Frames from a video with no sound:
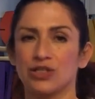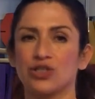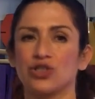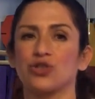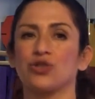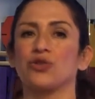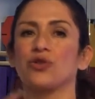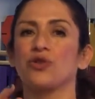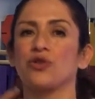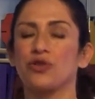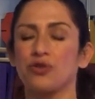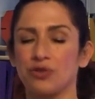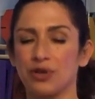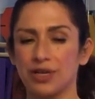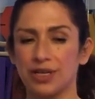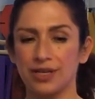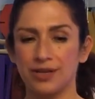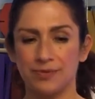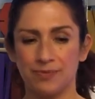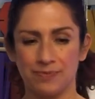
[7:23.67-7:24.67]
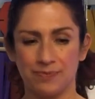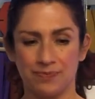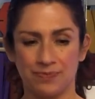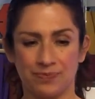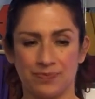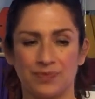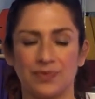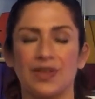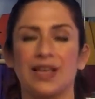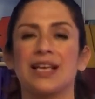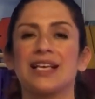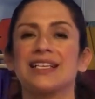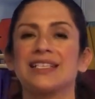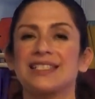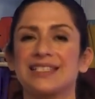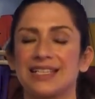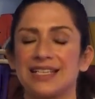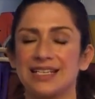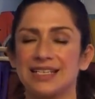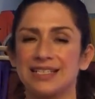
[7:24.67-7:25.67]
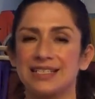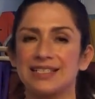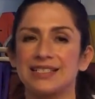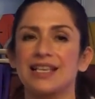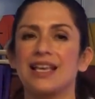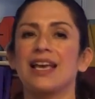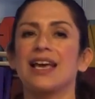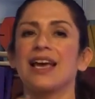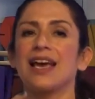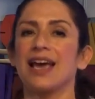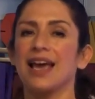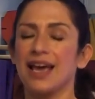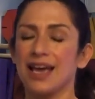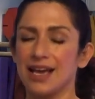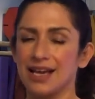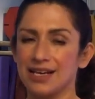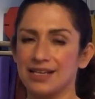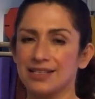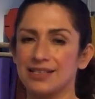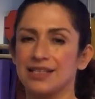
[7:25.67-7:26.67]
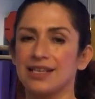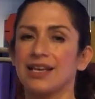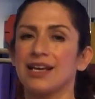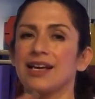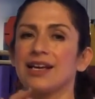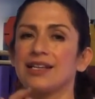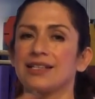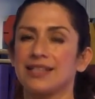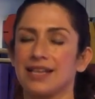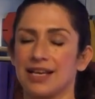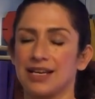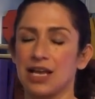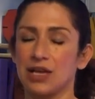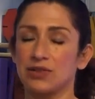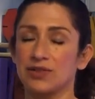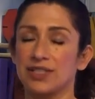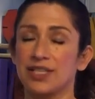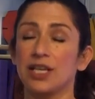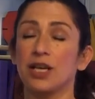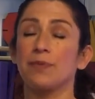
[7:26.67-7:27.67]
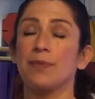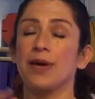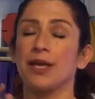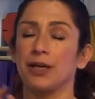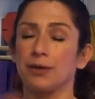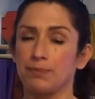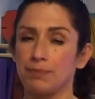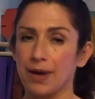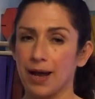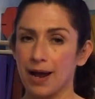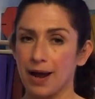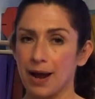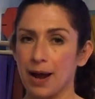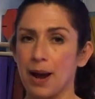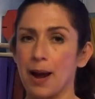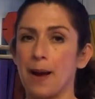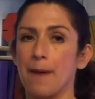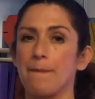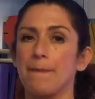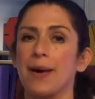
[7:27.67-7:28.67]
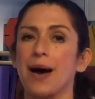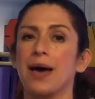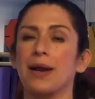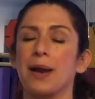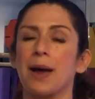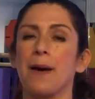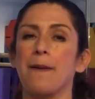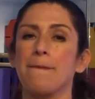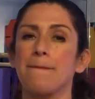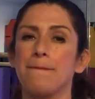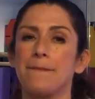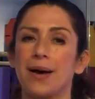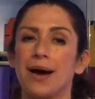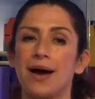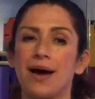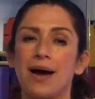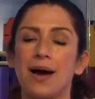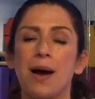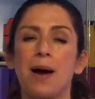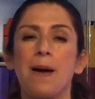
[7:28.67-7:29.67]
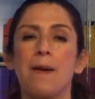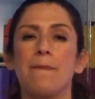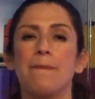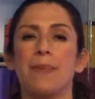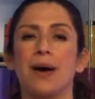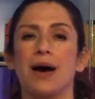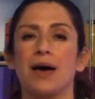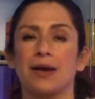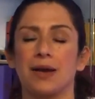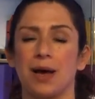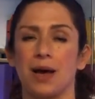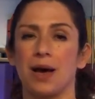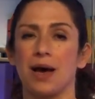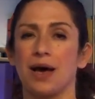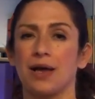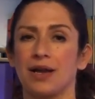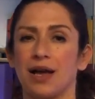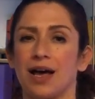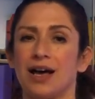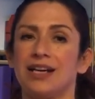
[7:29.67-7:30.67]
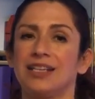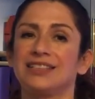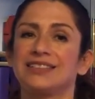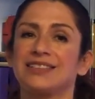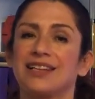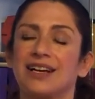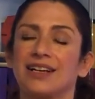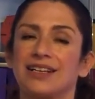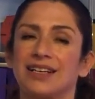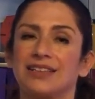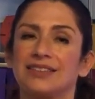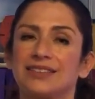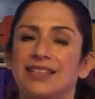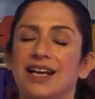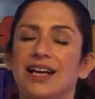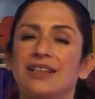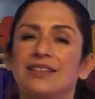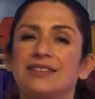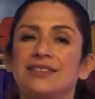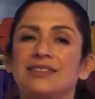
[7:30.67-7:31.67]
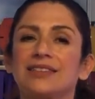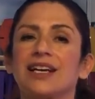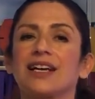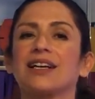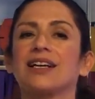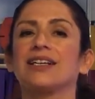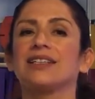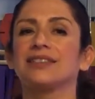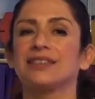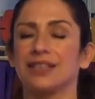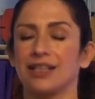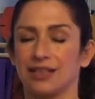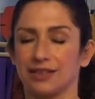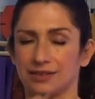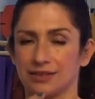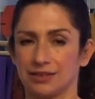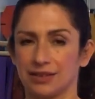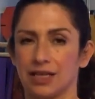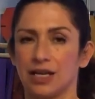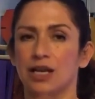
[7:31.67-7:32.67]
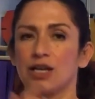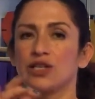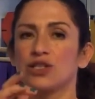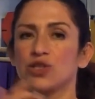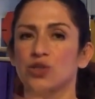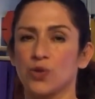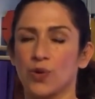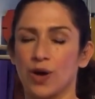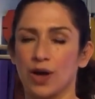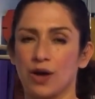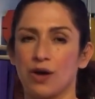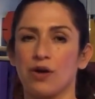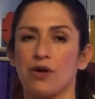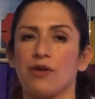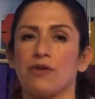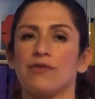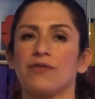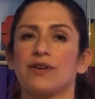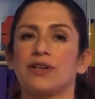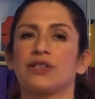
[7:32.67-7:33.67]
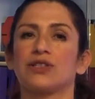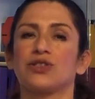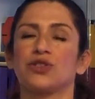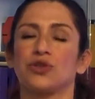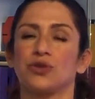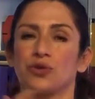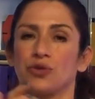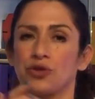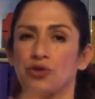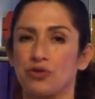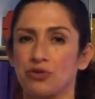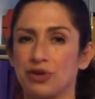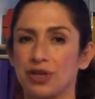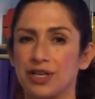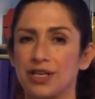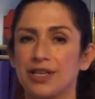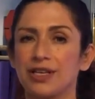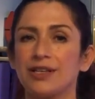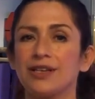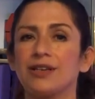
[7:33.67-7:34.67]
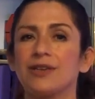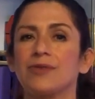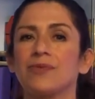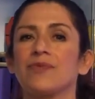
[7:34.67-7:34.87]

2, 3, 6, 8, 10. Now syncopated. Ba, ba, dum, ba, ba, da, da. Ta-ka, tan, ta-ka, tan. 12, 2, 3,